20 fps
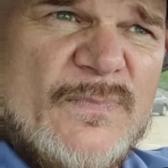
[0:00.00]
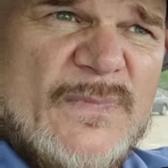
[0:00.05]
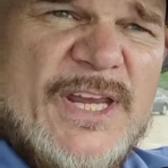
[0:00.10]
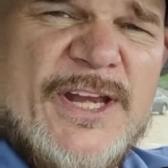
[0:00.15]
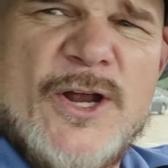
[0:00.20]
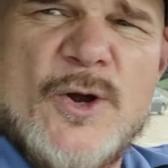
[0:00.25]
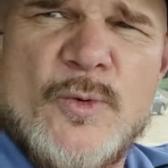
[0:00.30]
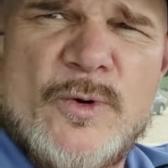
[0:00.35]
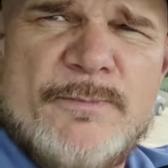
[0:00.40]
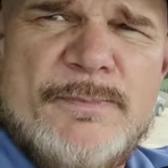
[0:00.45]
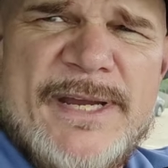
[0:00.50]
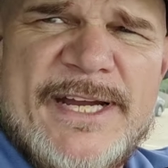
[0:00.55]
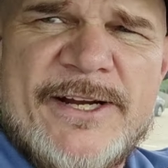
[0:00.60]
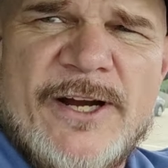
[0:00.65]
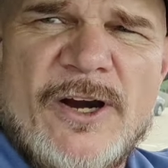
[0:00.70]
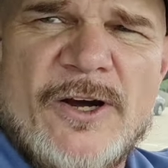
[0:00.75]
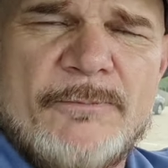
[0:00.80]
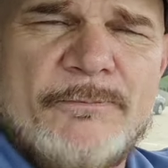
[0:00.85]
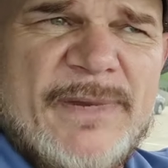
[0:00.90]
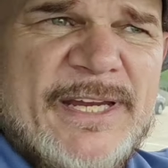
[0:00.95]
you know, would be,
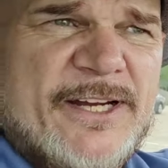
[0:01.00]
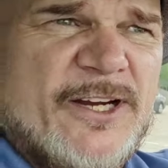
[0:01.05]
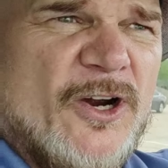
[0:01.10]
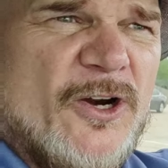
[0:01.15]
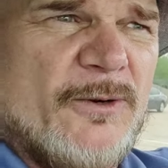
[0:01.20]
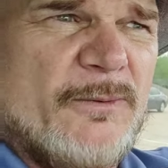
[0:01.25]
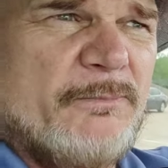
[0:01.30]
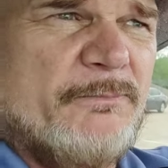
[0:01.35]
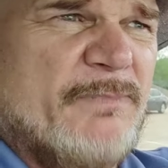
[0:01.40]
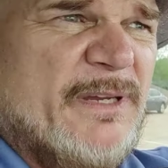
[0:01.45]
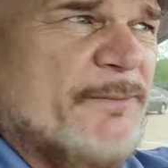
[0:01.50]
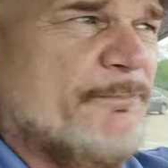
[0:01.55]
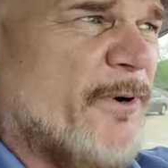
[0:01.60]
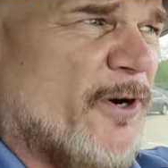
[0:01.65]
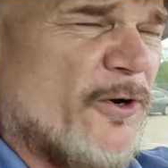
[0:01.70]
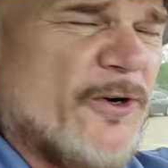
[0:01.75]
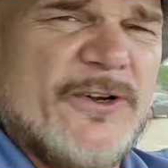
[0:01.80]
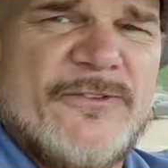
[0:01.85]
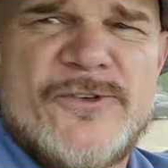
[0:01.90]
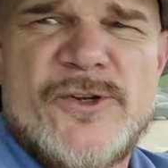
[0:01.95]
car- be, car- be
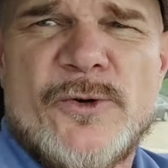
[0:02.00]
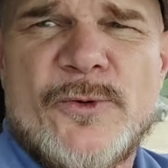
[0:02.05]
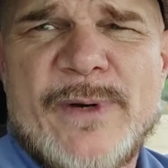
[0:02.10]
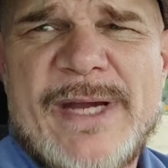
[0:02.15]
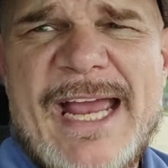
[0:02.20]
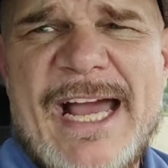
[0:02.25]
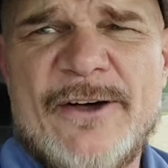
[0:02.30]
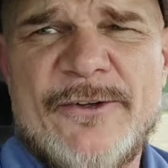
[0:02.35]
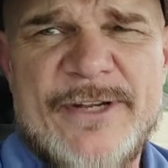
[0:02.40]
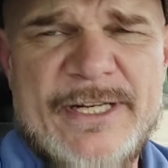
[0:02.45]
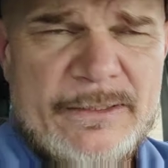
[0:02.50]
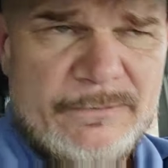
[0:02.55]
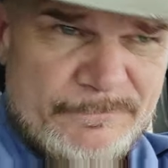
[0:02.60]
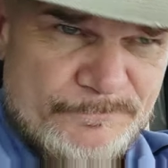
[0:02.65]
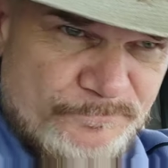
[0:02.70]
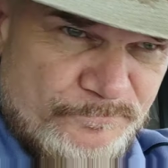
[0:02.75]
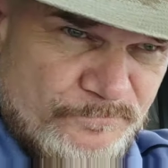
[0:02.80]
part of your reality,